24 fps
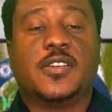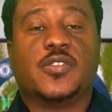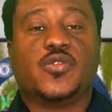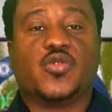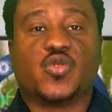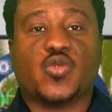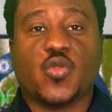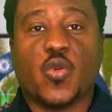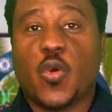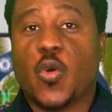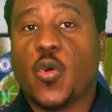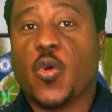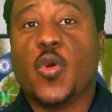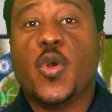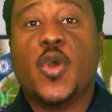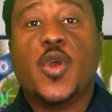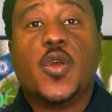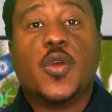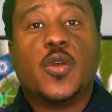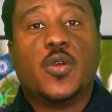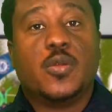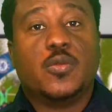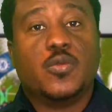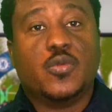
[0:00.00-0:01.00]
So
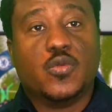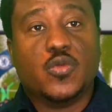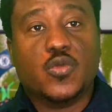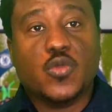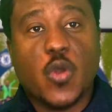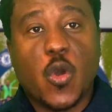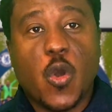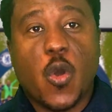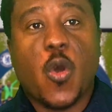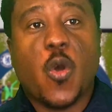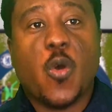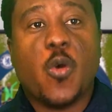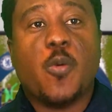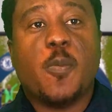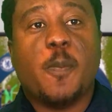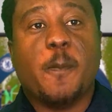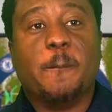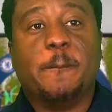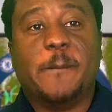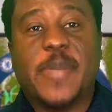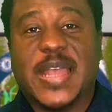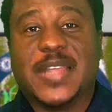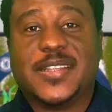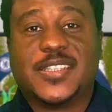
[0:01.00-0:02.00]
no
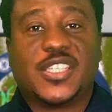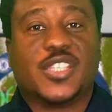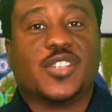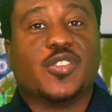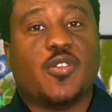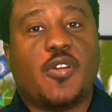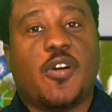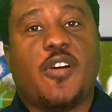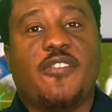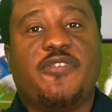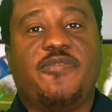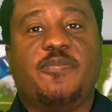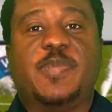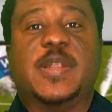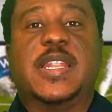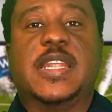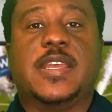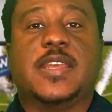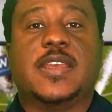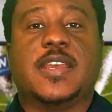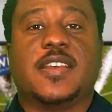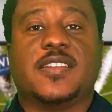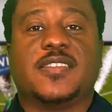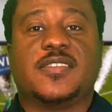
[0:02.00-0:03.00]
benching of
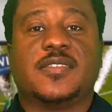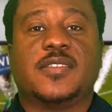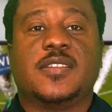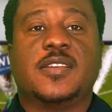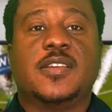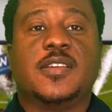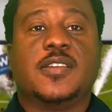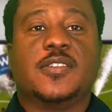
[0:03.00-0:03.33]
players.